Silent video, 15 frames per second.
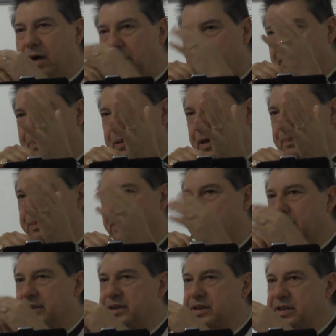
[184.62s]
other people
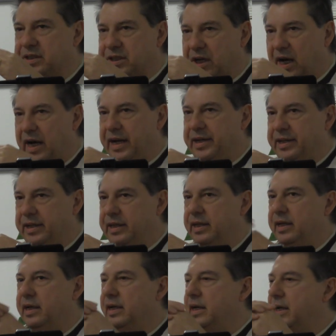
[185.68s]
and society
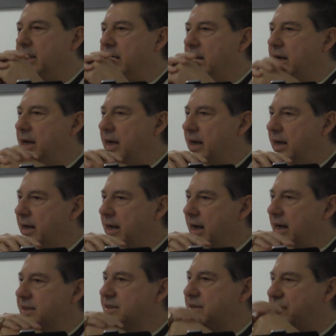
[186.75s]

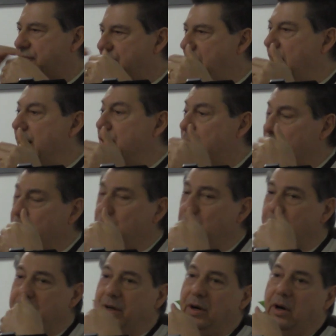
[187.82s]
has defined who
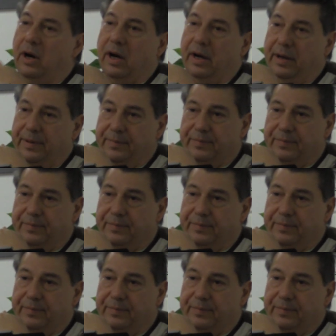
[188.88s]
we are.